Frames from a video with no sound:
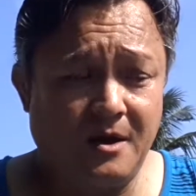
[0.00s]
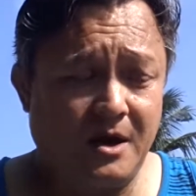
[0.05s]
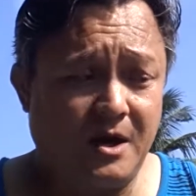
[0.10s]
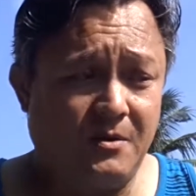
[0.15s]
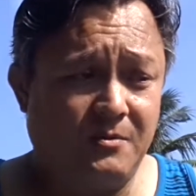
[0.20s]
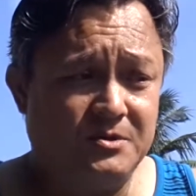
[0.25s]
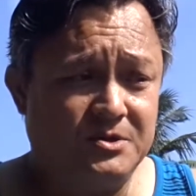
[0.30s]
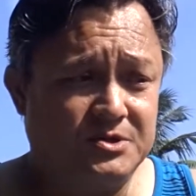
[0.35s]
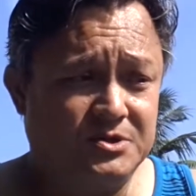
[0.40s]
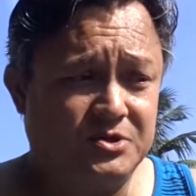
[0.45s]

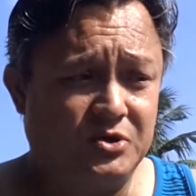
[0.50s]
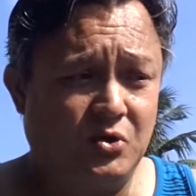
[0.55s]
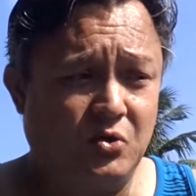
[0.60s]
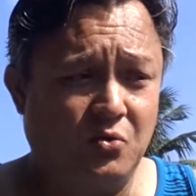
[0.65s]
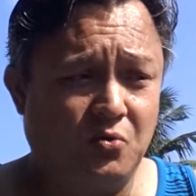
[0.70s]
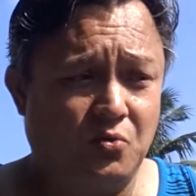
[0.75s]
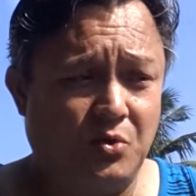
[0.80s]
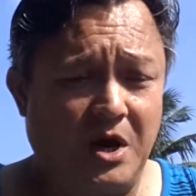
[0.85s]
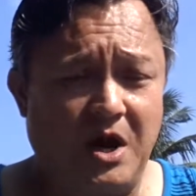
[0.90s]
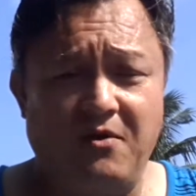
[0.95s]
I was
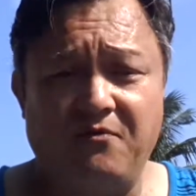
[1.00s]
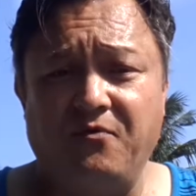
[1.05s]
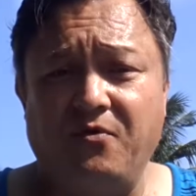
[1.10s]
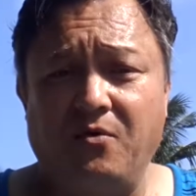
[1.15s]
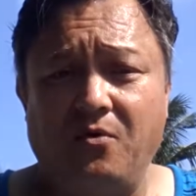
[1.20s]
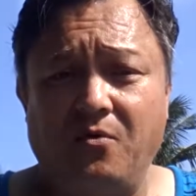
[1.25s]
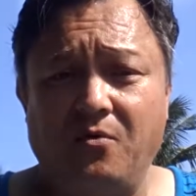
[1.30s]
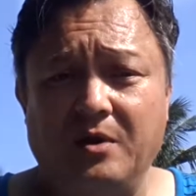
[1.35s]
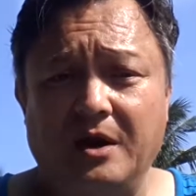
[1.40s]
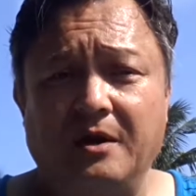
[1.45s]
so
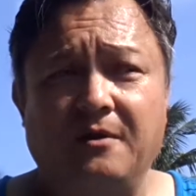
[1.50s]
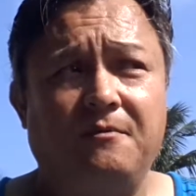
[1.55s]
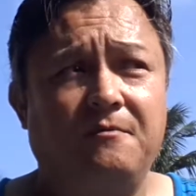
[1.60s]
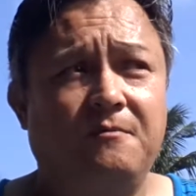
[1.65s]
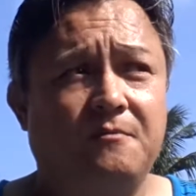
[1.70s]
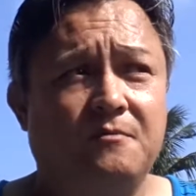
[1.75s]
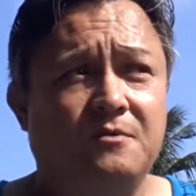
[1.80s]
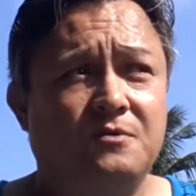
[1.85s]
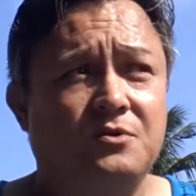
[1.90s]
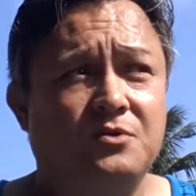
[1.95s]
grateful when I
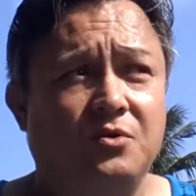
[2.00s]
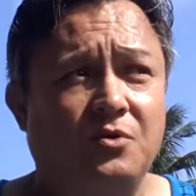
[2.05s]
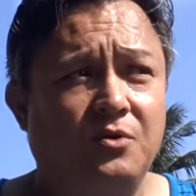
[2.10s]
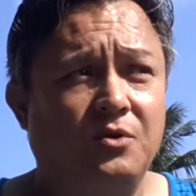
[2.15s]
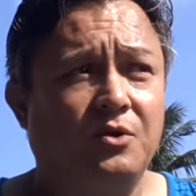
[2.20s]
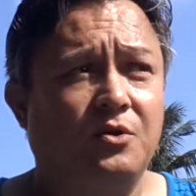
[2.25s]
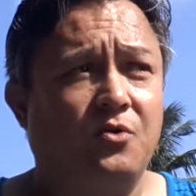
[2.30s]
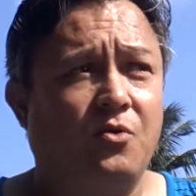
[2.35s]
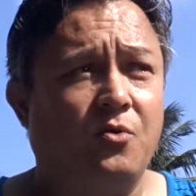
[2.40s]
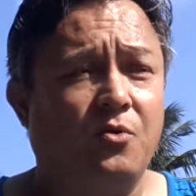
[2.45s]

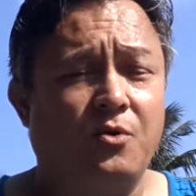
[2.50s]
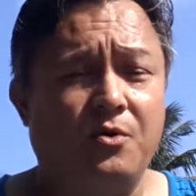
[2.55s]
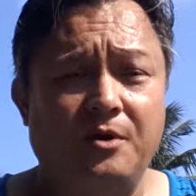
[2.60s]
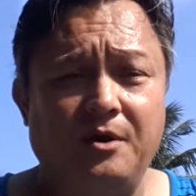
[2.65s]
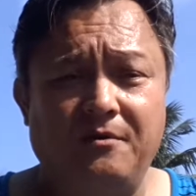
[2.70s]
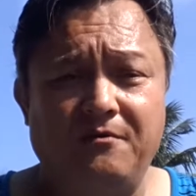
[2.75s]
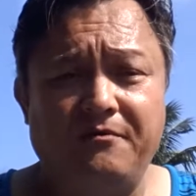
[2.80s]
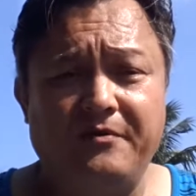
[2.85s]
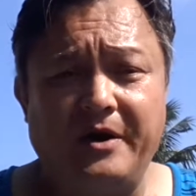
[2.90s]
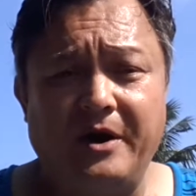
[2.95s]
turned the
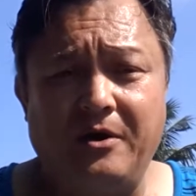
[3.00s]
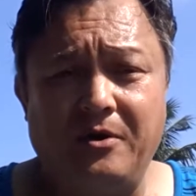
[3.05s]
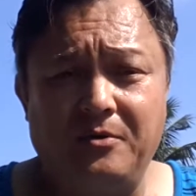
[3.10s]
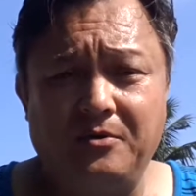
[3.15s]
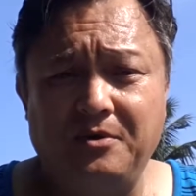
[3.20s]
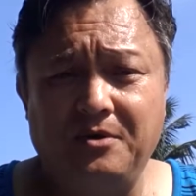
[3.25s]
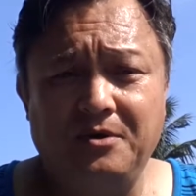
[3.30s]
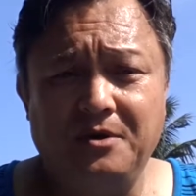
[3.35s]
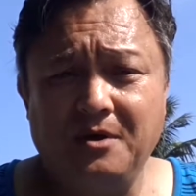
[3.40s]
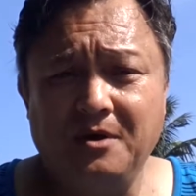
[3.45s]
corner and
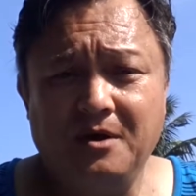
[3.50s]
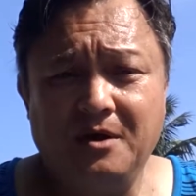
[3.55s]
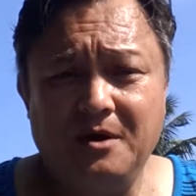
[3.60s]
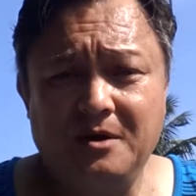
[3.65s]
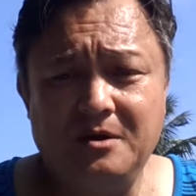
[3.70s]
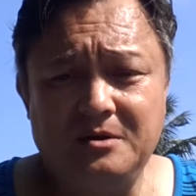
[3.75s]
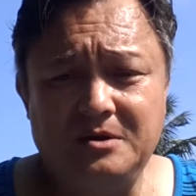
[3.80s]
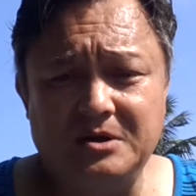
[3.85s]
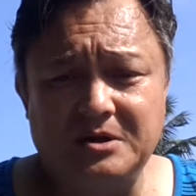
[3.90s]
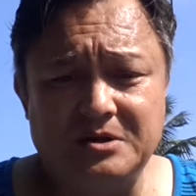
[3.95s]
found
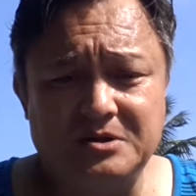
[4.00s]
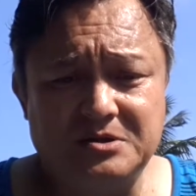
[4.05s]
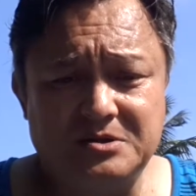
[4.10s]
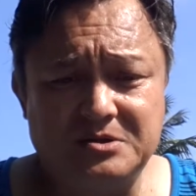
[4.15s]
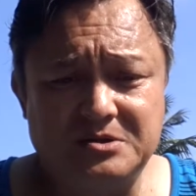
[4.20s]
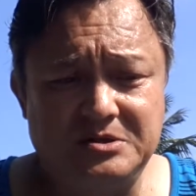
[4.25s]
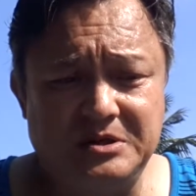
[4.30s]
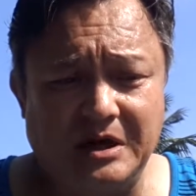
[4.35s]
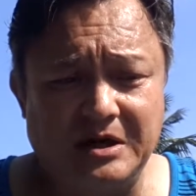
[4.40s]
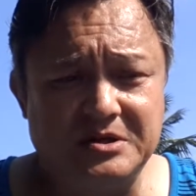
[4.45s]

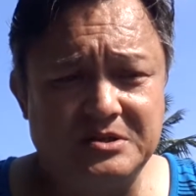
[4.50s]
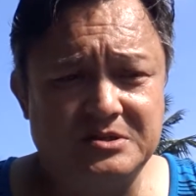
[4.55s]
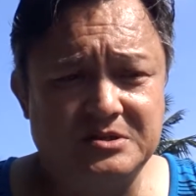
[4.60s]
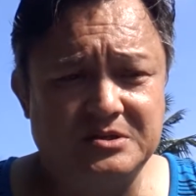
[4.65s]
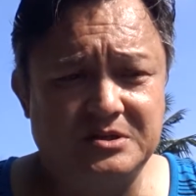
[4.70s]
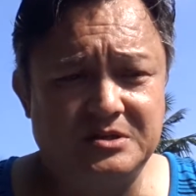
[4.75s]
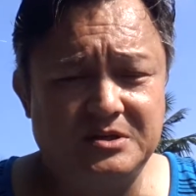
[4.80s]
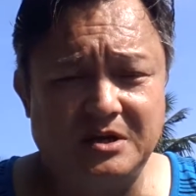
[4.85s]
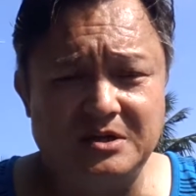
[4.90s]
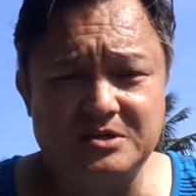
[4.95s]
just
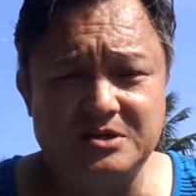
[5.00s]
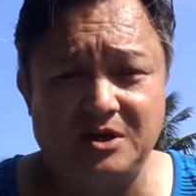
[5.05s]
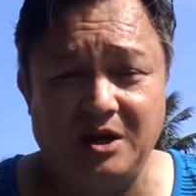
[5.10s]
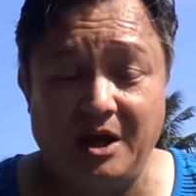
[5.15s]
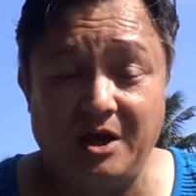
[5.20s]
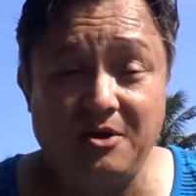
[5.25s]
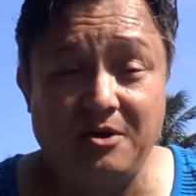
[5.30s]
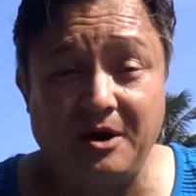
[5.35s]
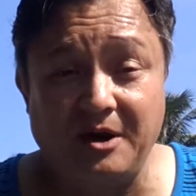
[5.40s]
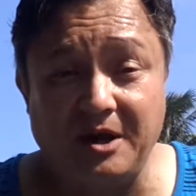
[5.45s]
dozens and dozens
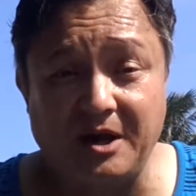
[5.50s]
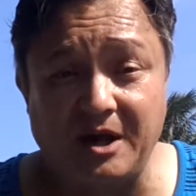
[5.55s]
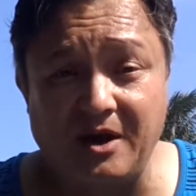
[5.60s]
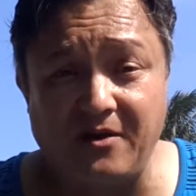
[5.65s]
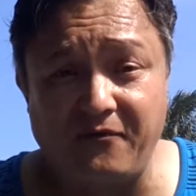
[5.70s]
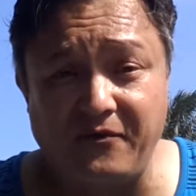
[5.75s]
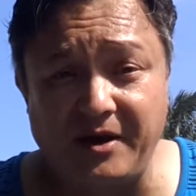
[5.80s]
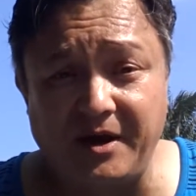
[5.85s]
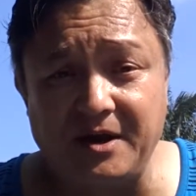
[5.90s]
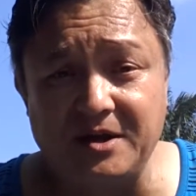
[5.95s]
of internet
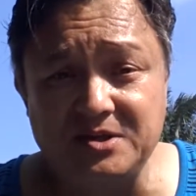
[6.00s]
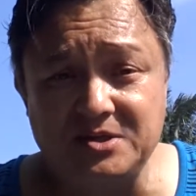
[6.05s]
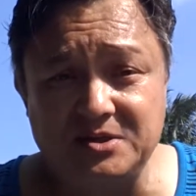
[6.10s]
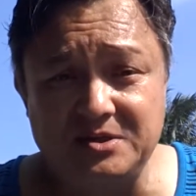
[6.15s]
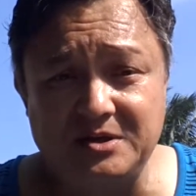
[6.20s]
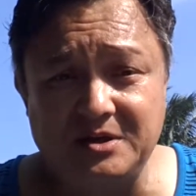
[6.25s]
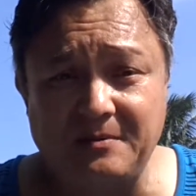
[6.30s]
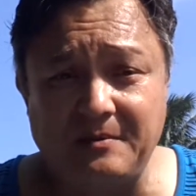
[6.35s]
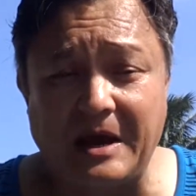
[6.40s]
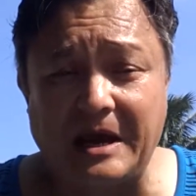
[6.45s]
cafes.
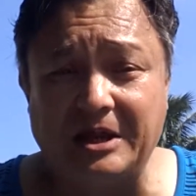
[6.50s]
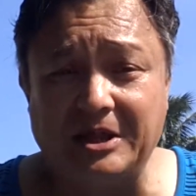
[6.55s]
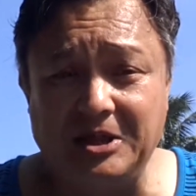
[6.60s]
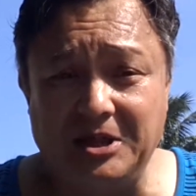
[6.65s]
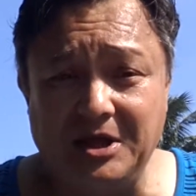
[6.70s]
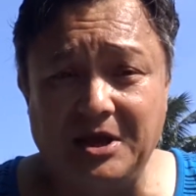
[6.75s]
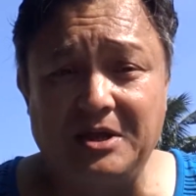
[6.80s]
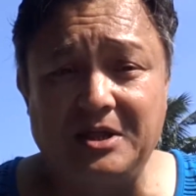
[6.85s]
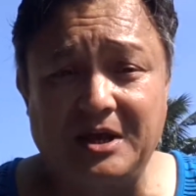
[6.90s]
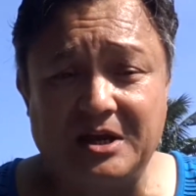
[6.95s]
And back
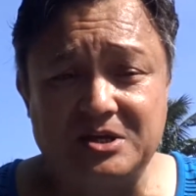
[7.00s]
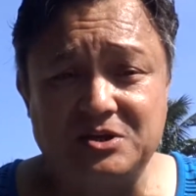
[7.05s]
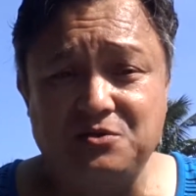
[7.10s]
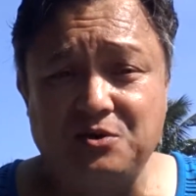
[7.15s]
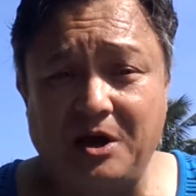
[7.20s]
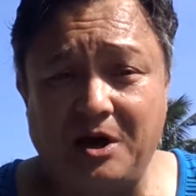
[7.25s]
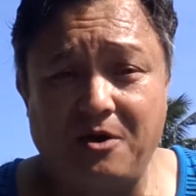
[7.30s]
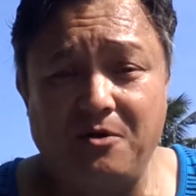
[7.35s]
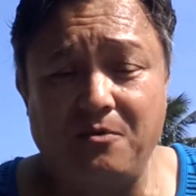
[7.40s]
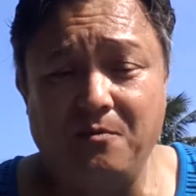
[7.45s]
then,
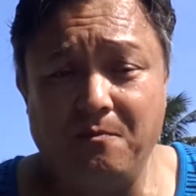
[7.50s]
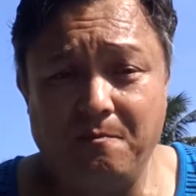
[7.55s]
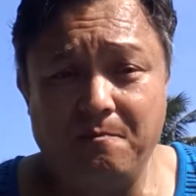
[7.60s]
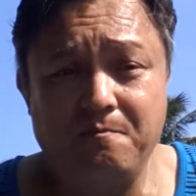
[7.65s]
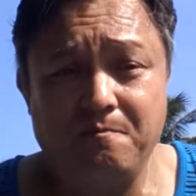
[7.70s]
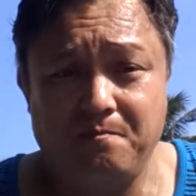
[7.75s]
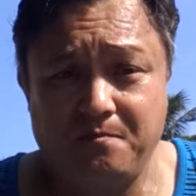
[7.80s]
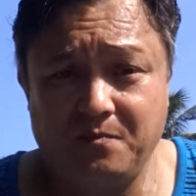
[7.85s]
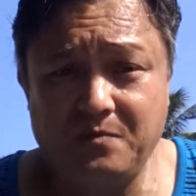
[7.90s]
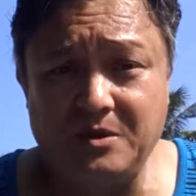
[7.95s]
that's how
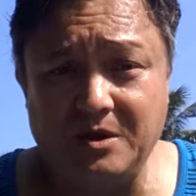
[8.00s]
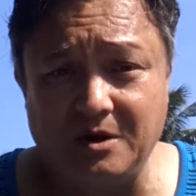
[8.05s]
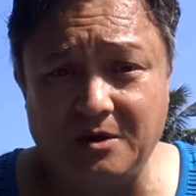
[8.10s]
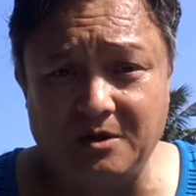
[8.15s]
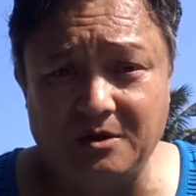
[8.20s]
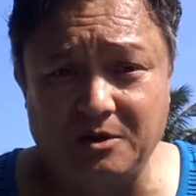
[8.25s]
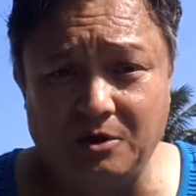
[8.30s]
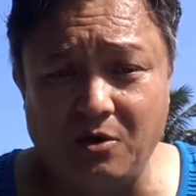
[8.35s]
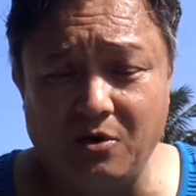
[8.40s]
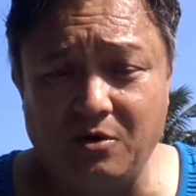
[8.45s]

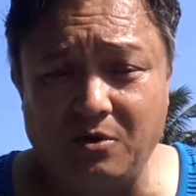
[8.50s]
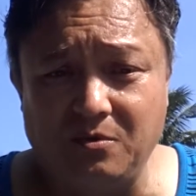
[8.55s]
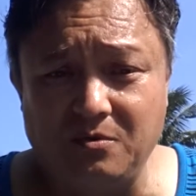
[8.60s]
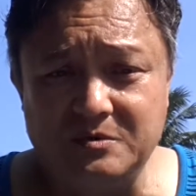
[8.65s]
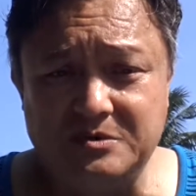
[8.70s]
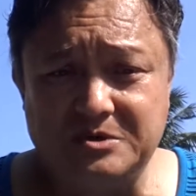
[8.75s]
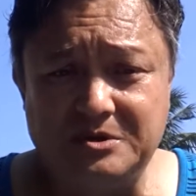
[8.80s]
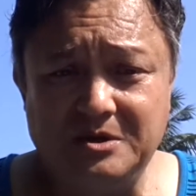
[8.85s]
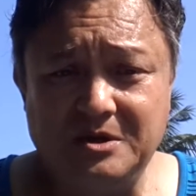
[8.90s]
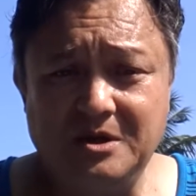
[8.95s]
the
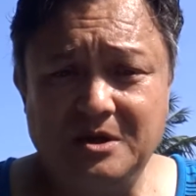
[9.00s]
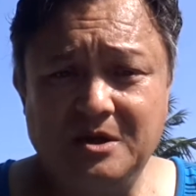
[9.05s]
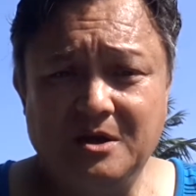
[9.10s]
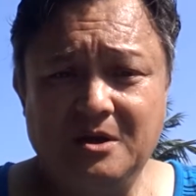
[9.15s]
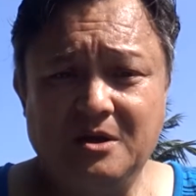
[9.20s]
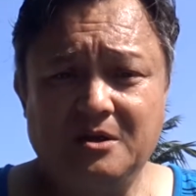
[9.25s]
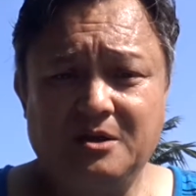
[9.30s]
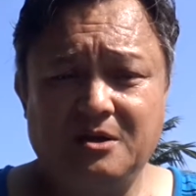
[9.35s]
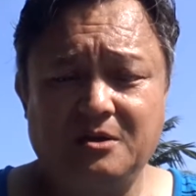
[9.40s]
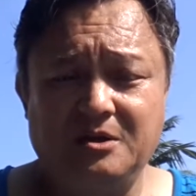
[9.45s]
locals,
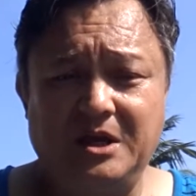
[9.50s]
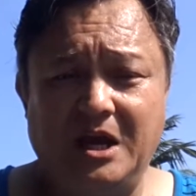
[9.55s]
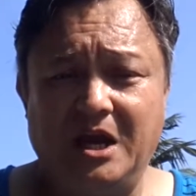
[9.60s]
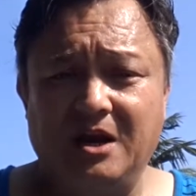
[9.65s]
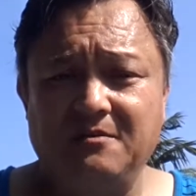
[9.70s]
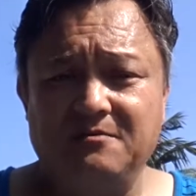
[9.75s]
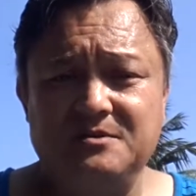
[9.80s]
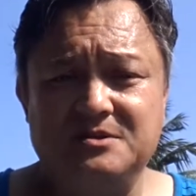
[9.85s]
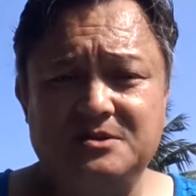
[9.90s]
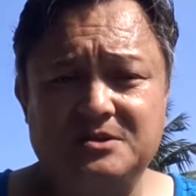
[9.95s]
the
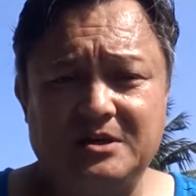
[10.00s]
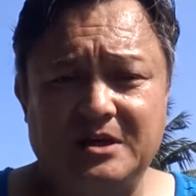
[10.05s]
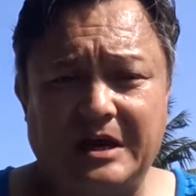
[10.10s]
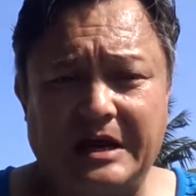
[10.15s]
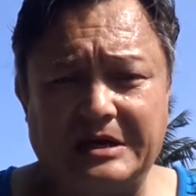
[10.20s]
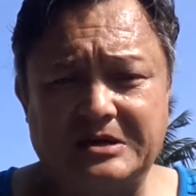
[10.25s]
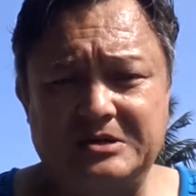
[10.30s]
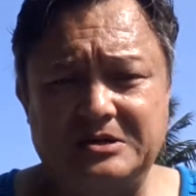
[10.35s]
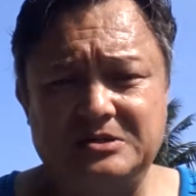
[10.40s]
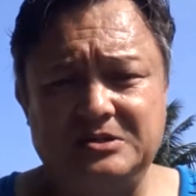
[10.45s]
natives,
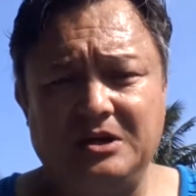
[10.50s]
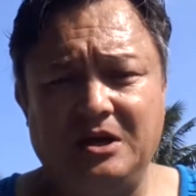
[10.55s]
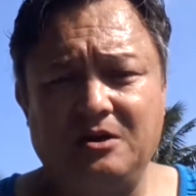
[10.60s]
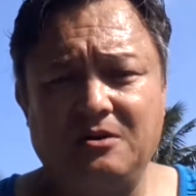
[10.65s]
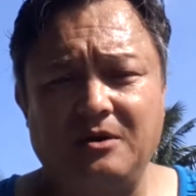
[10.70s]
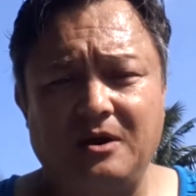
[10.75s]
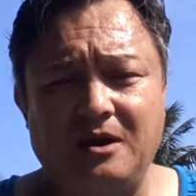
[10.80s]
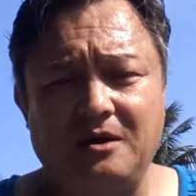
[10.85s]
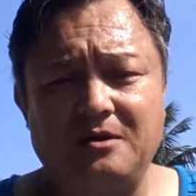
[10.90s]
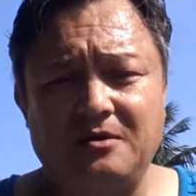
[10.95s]
access the
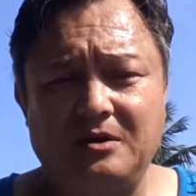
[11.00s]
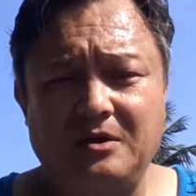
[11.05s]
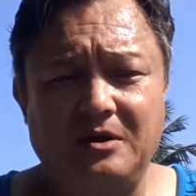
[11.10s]
internet.